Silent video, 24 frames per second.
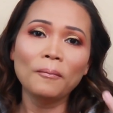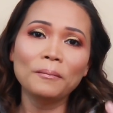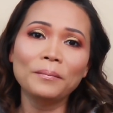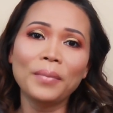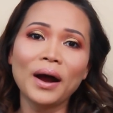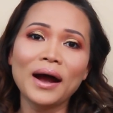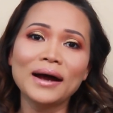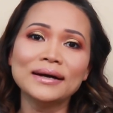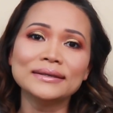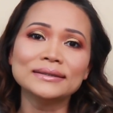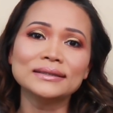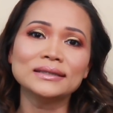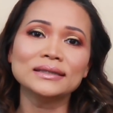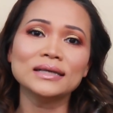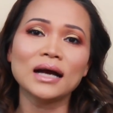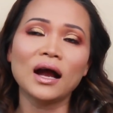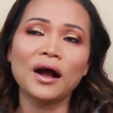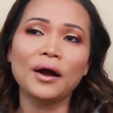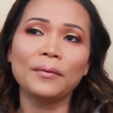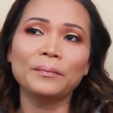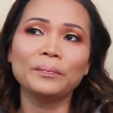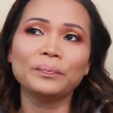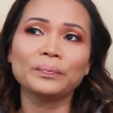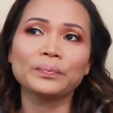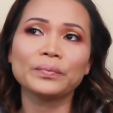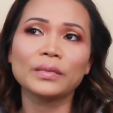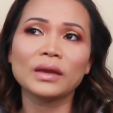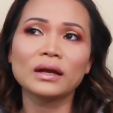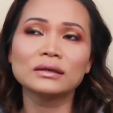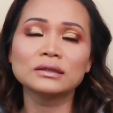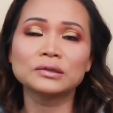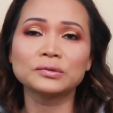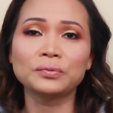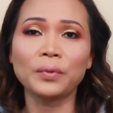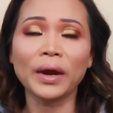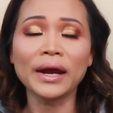But
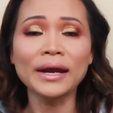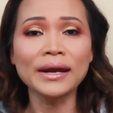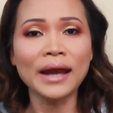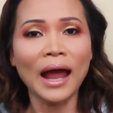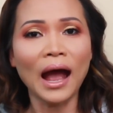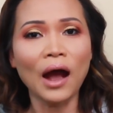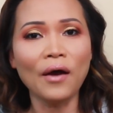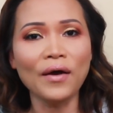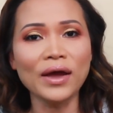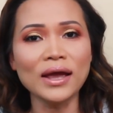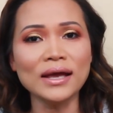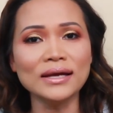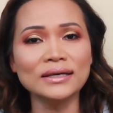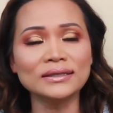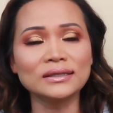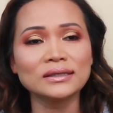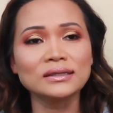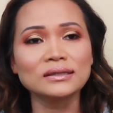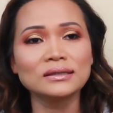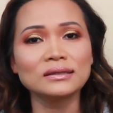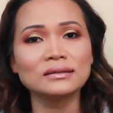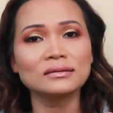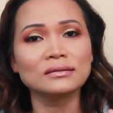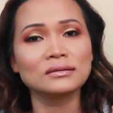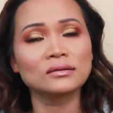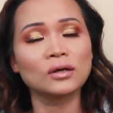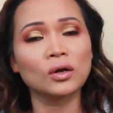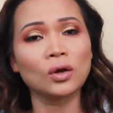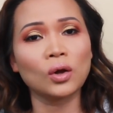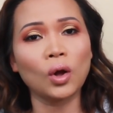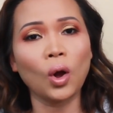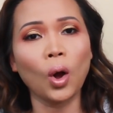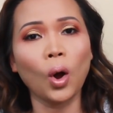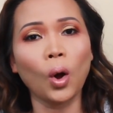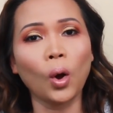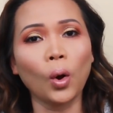right now it's
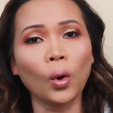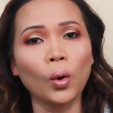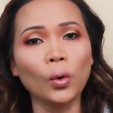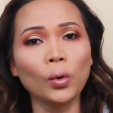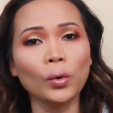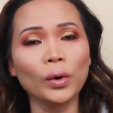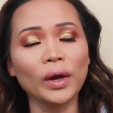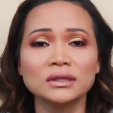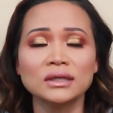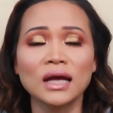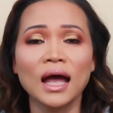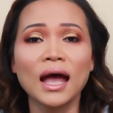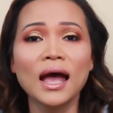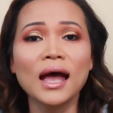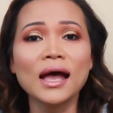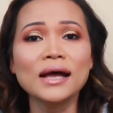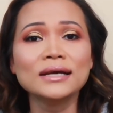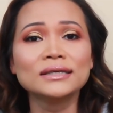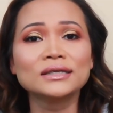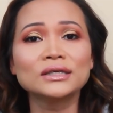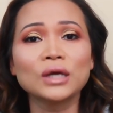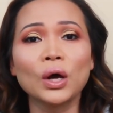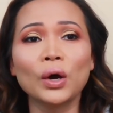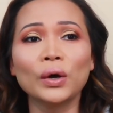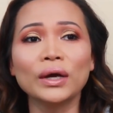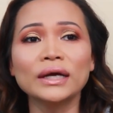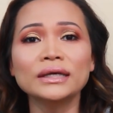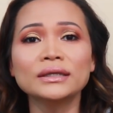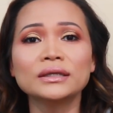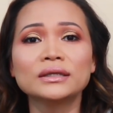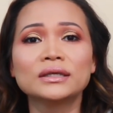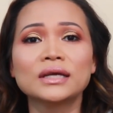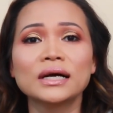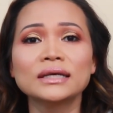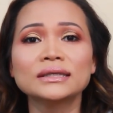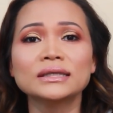cold, so
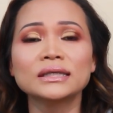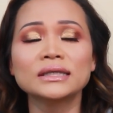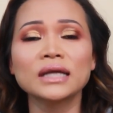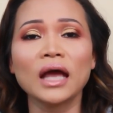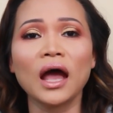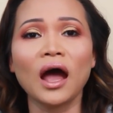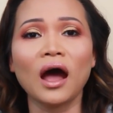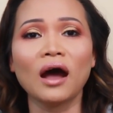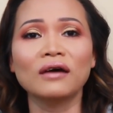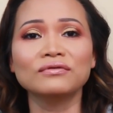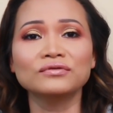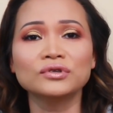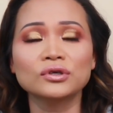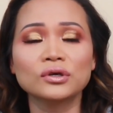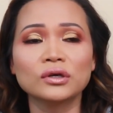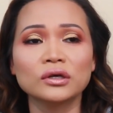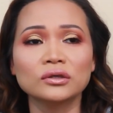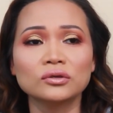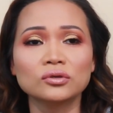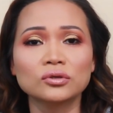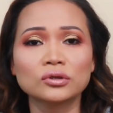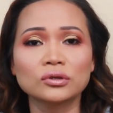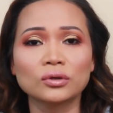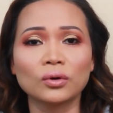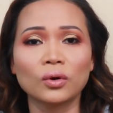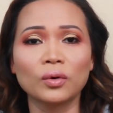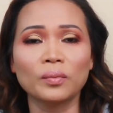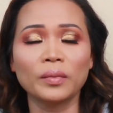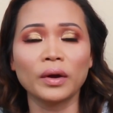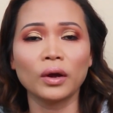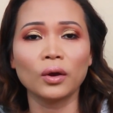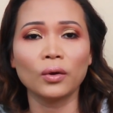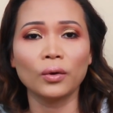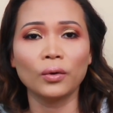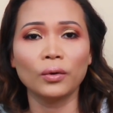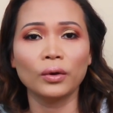it doesn't have to control
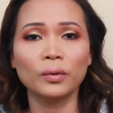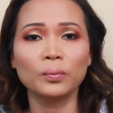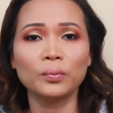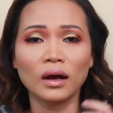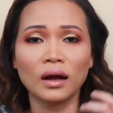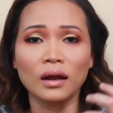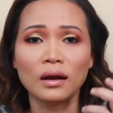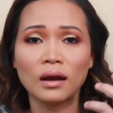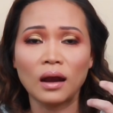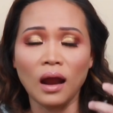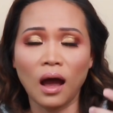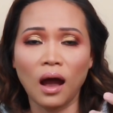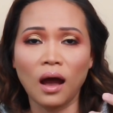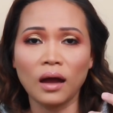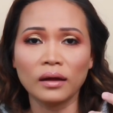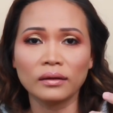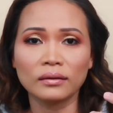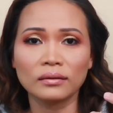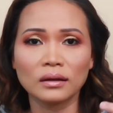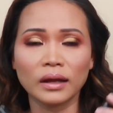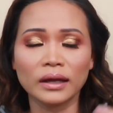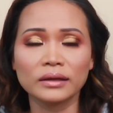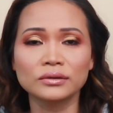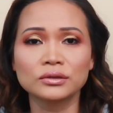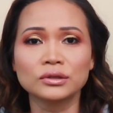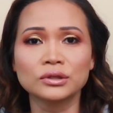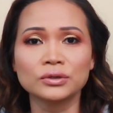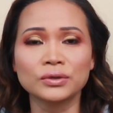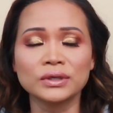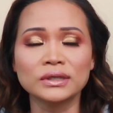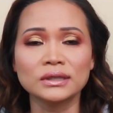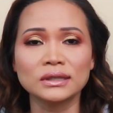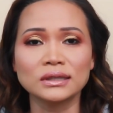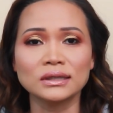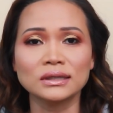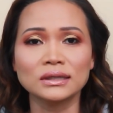my oil a lot like
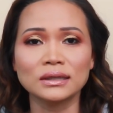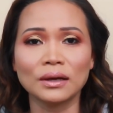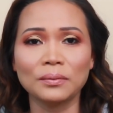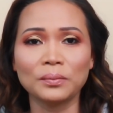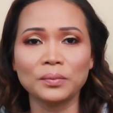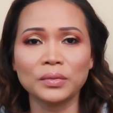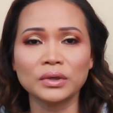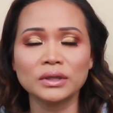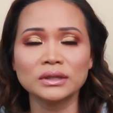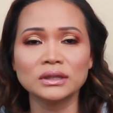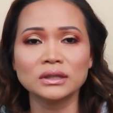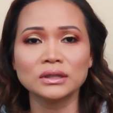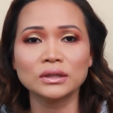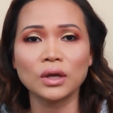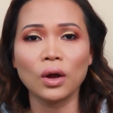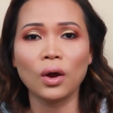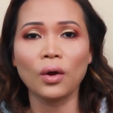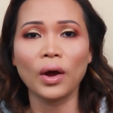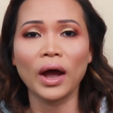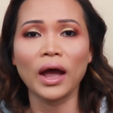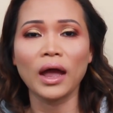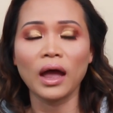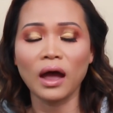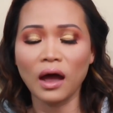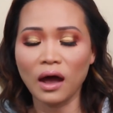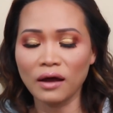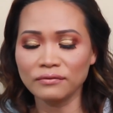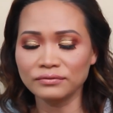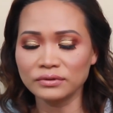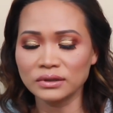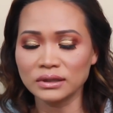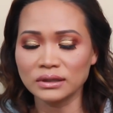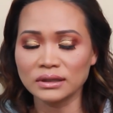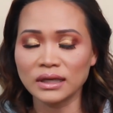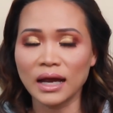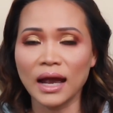during the summer. So I
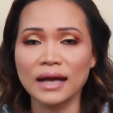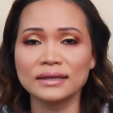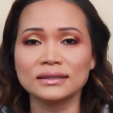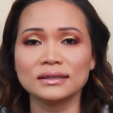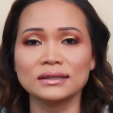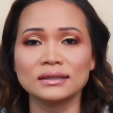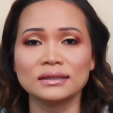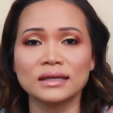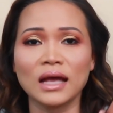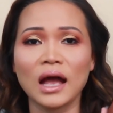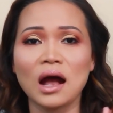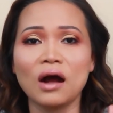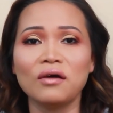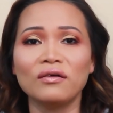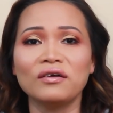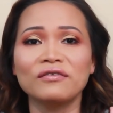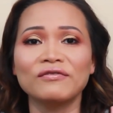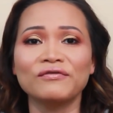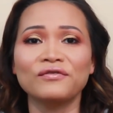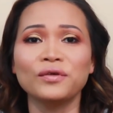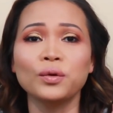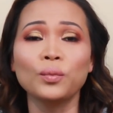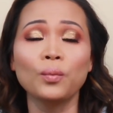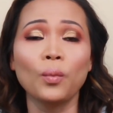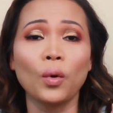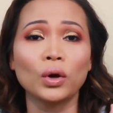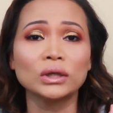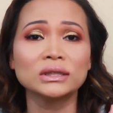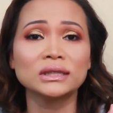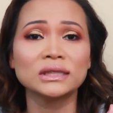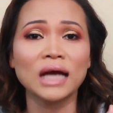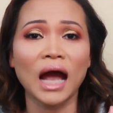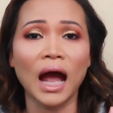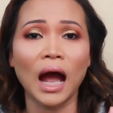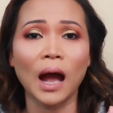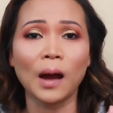have to test this out a few more
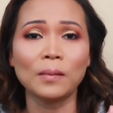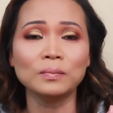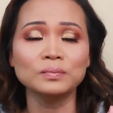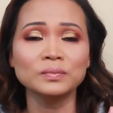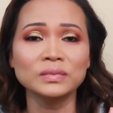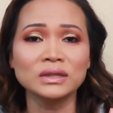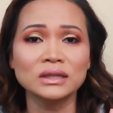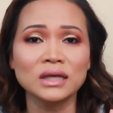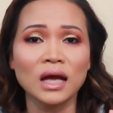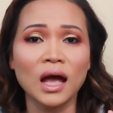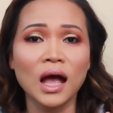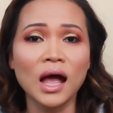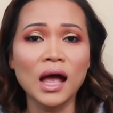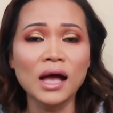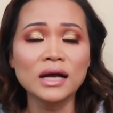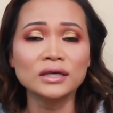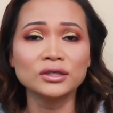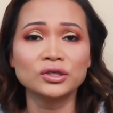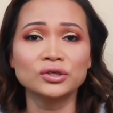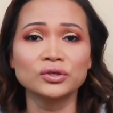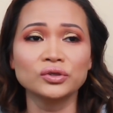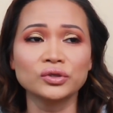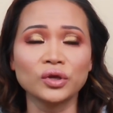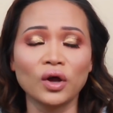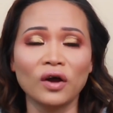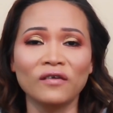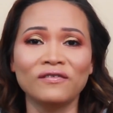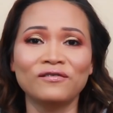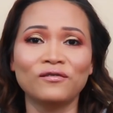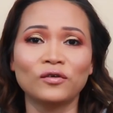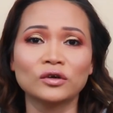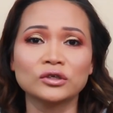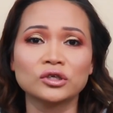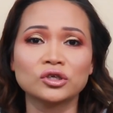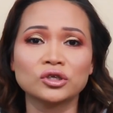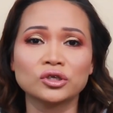times to know
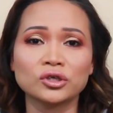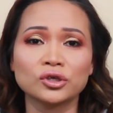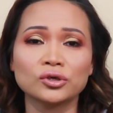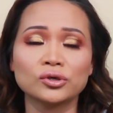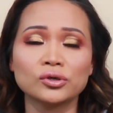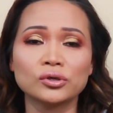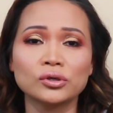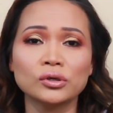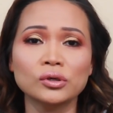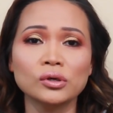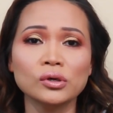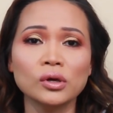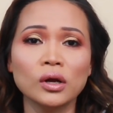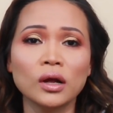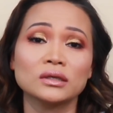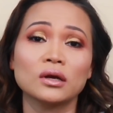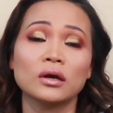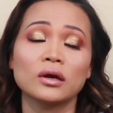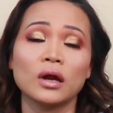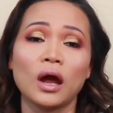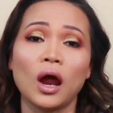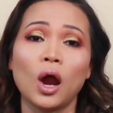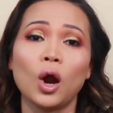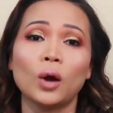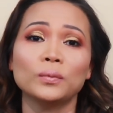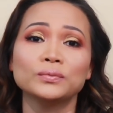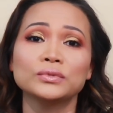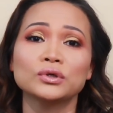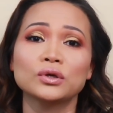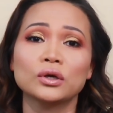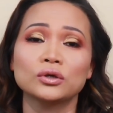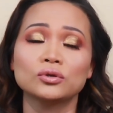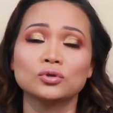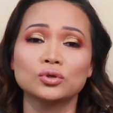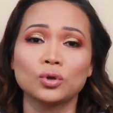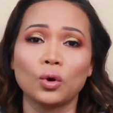for sure. It's gonna help
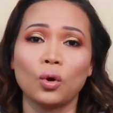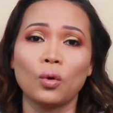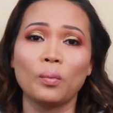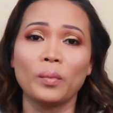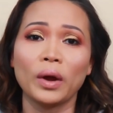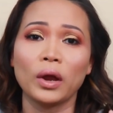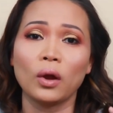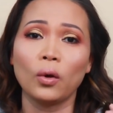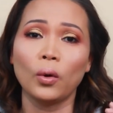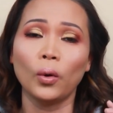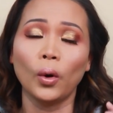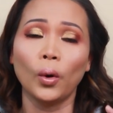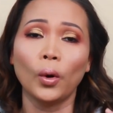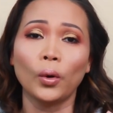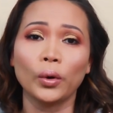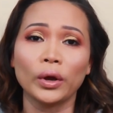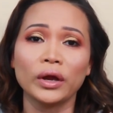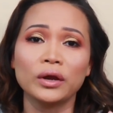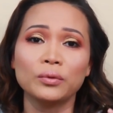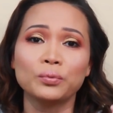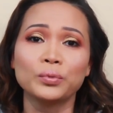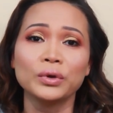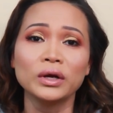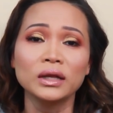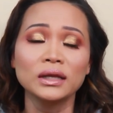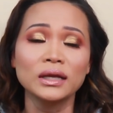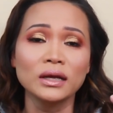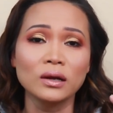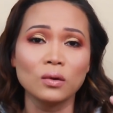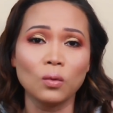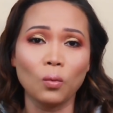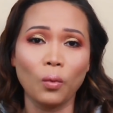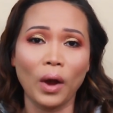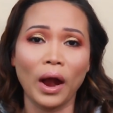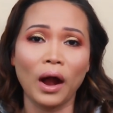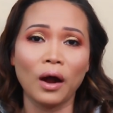to control my oil
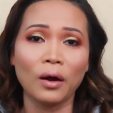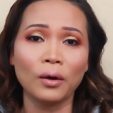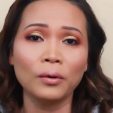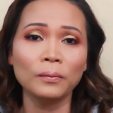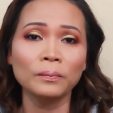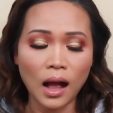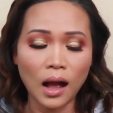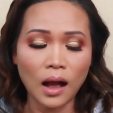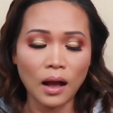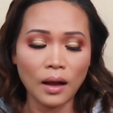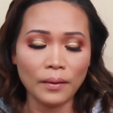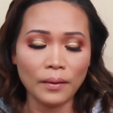really well.